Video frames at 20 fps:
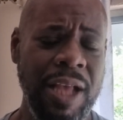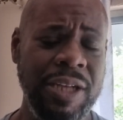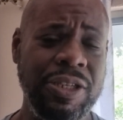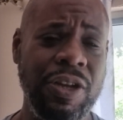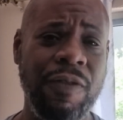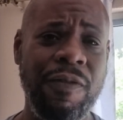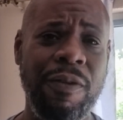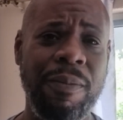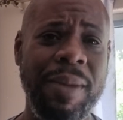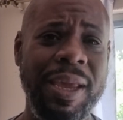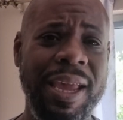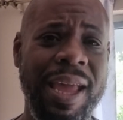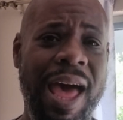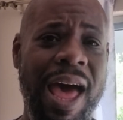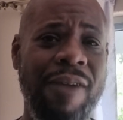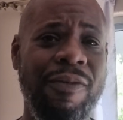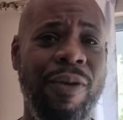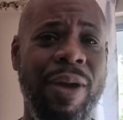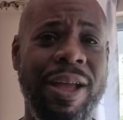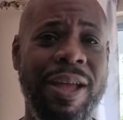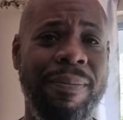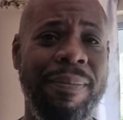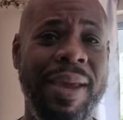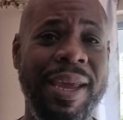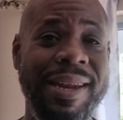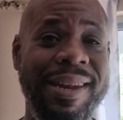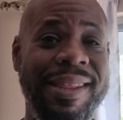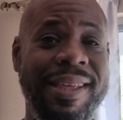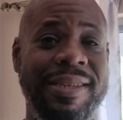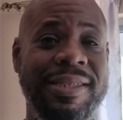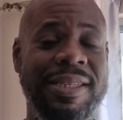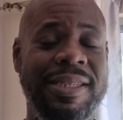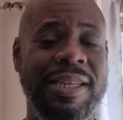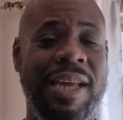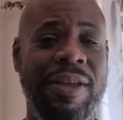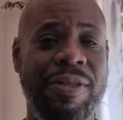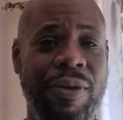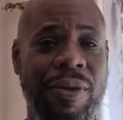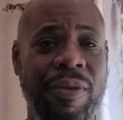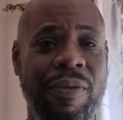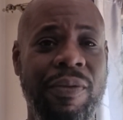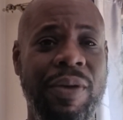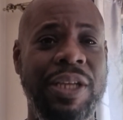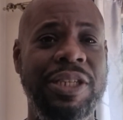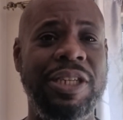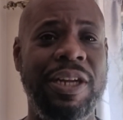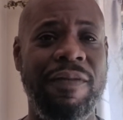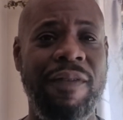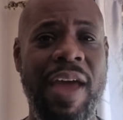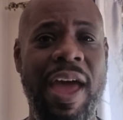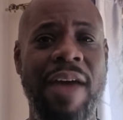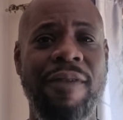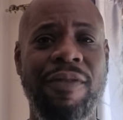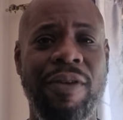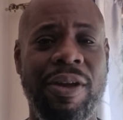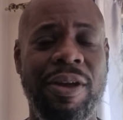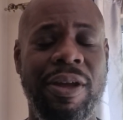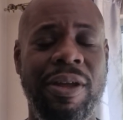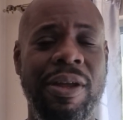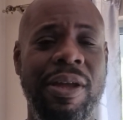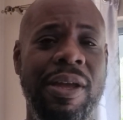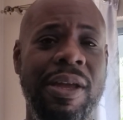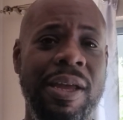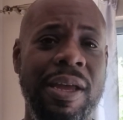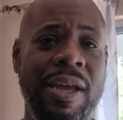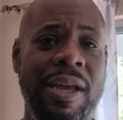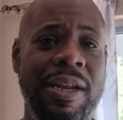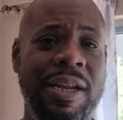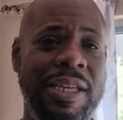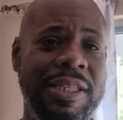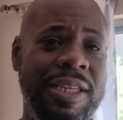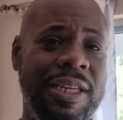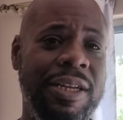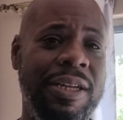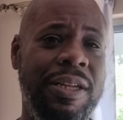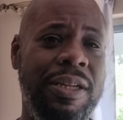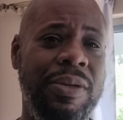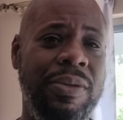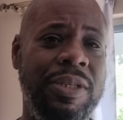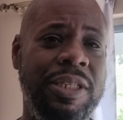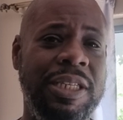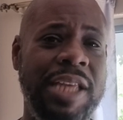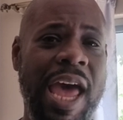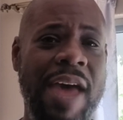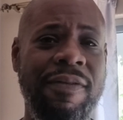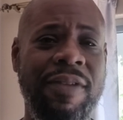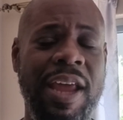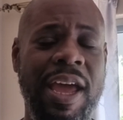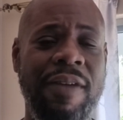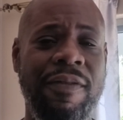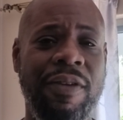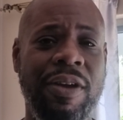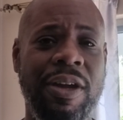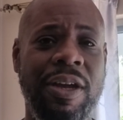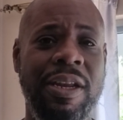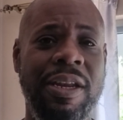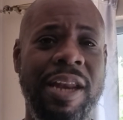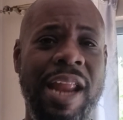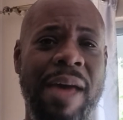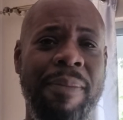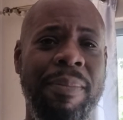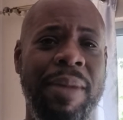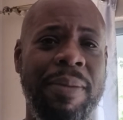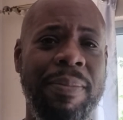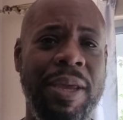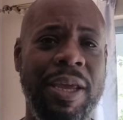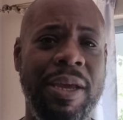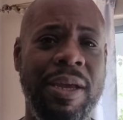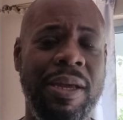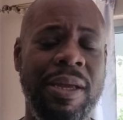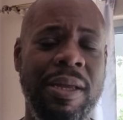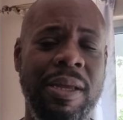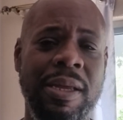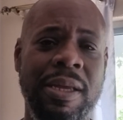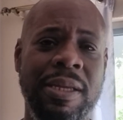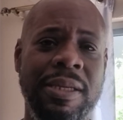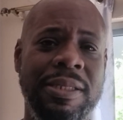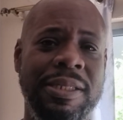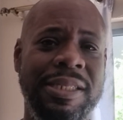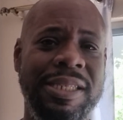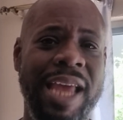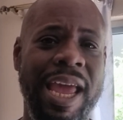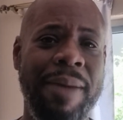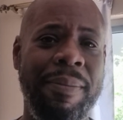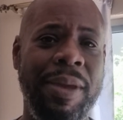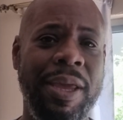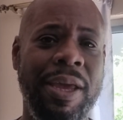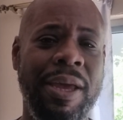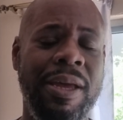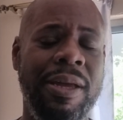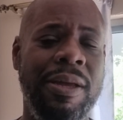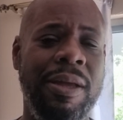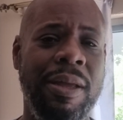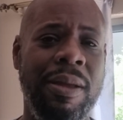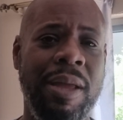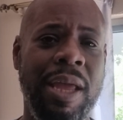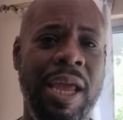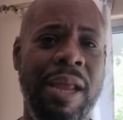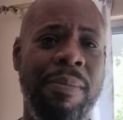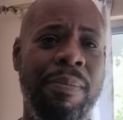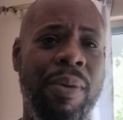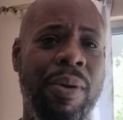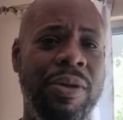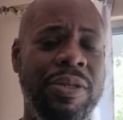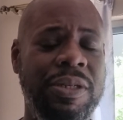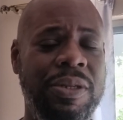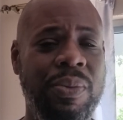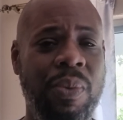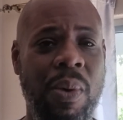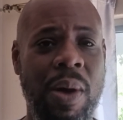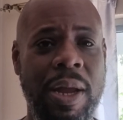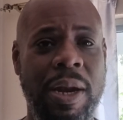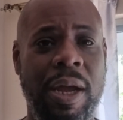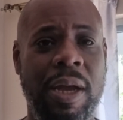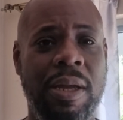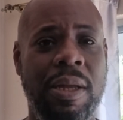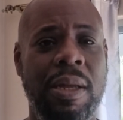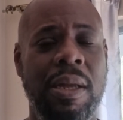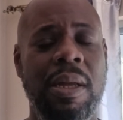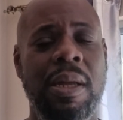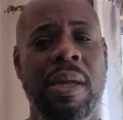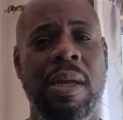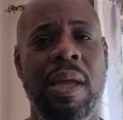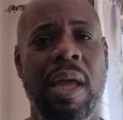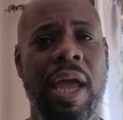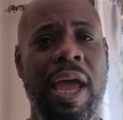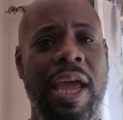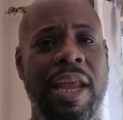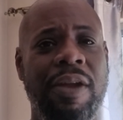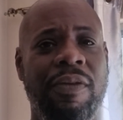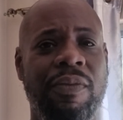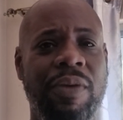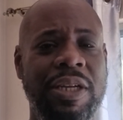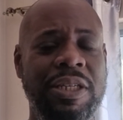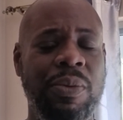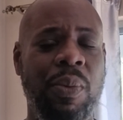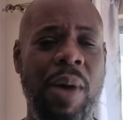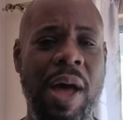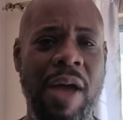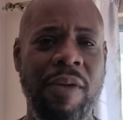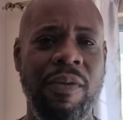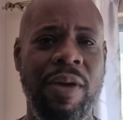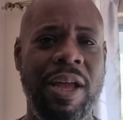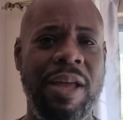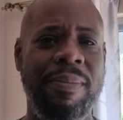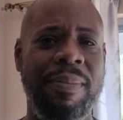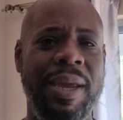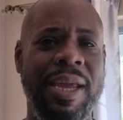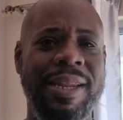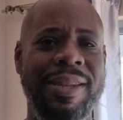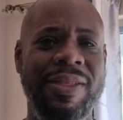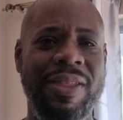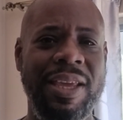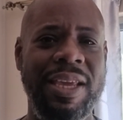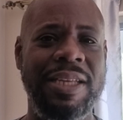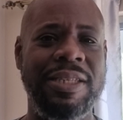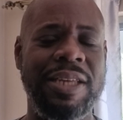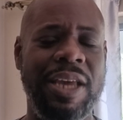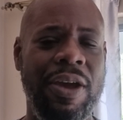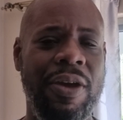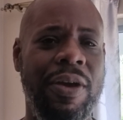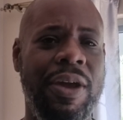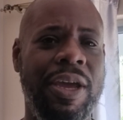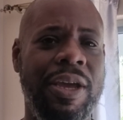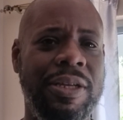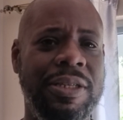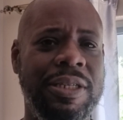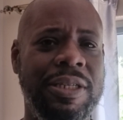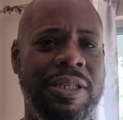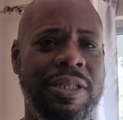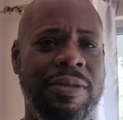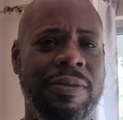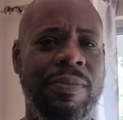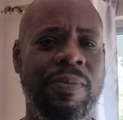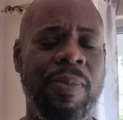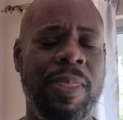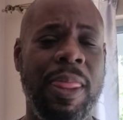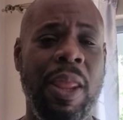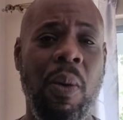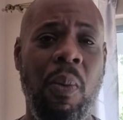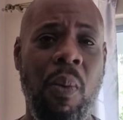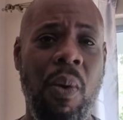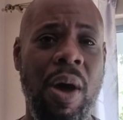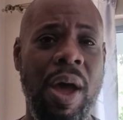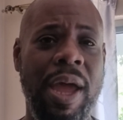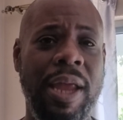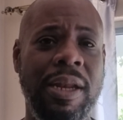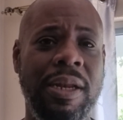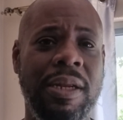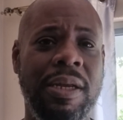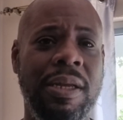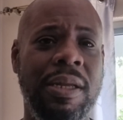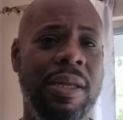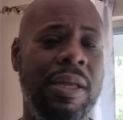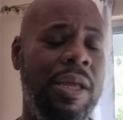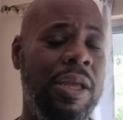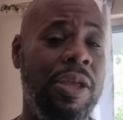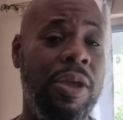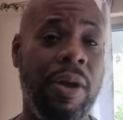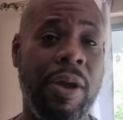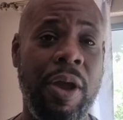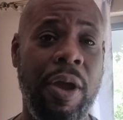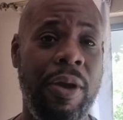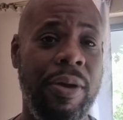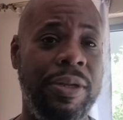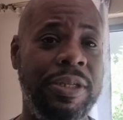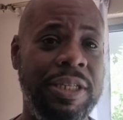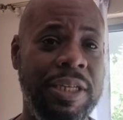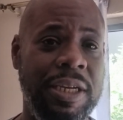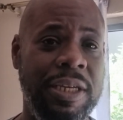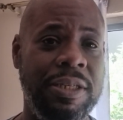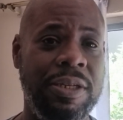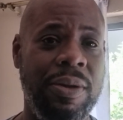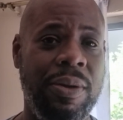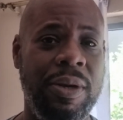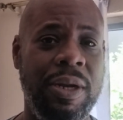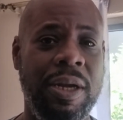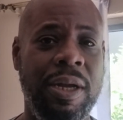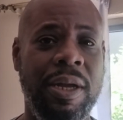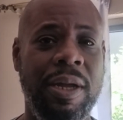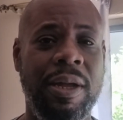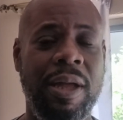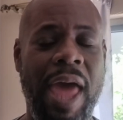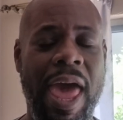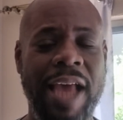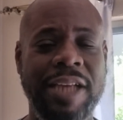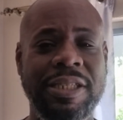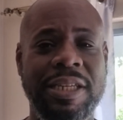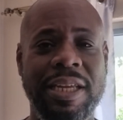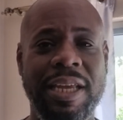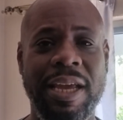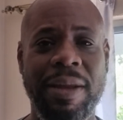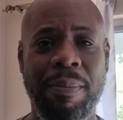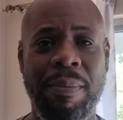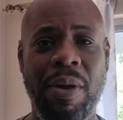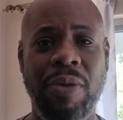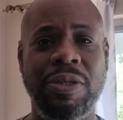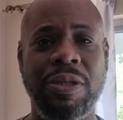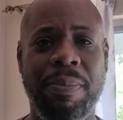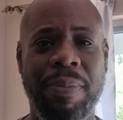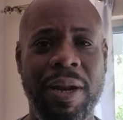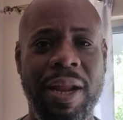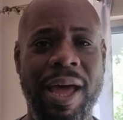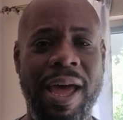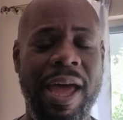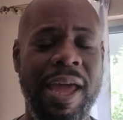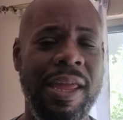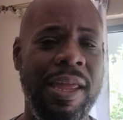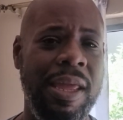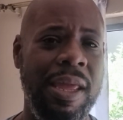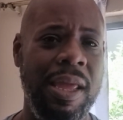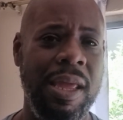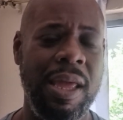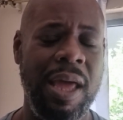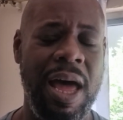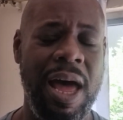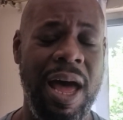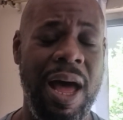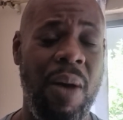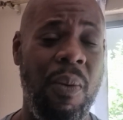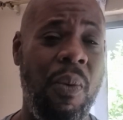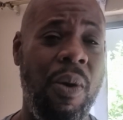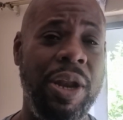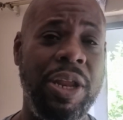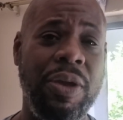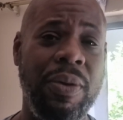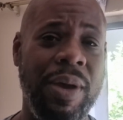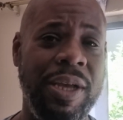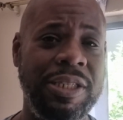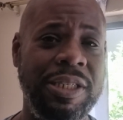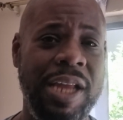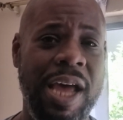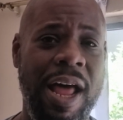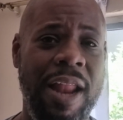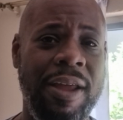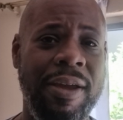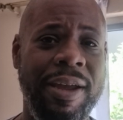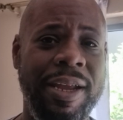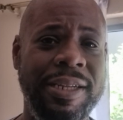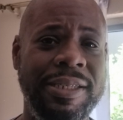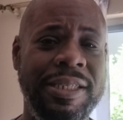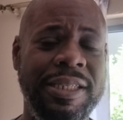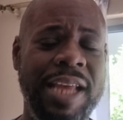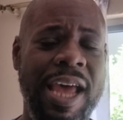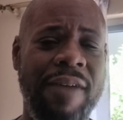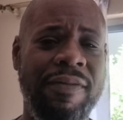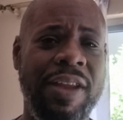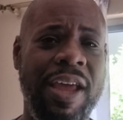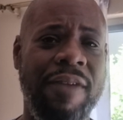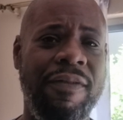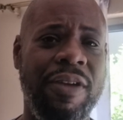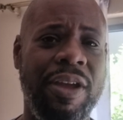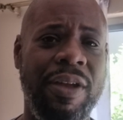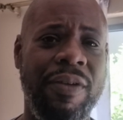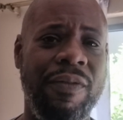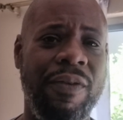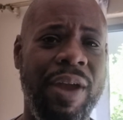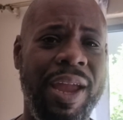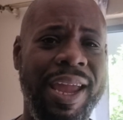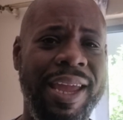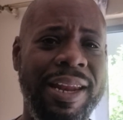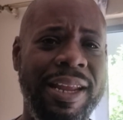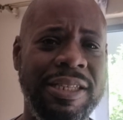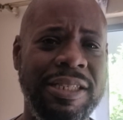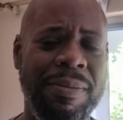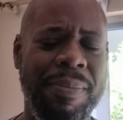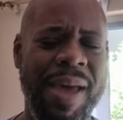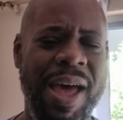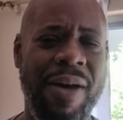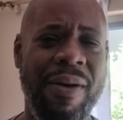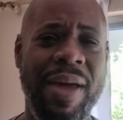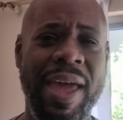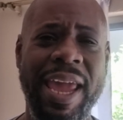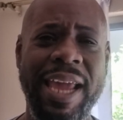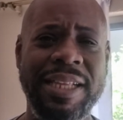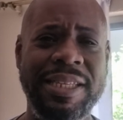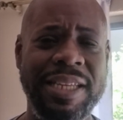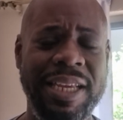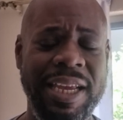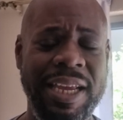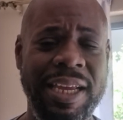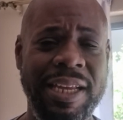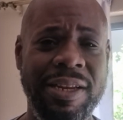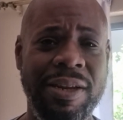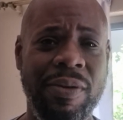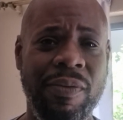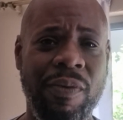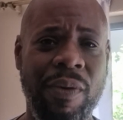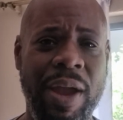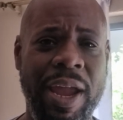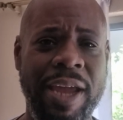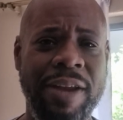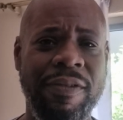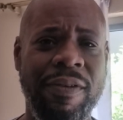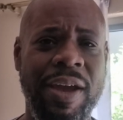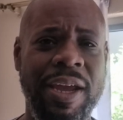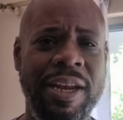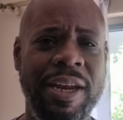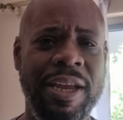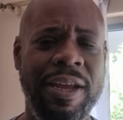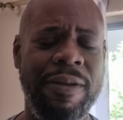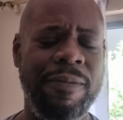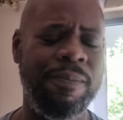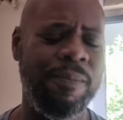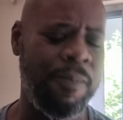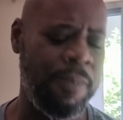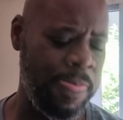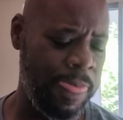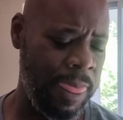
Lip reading: So for me, I recommend the southern region of Africa. This includes South Africa, Namibia, Zambia, and Botswana. And the reason why I recommend these areas is, one, your currency is going to actually get multiplied. One US dollar in South African rand is about 18 rand right now.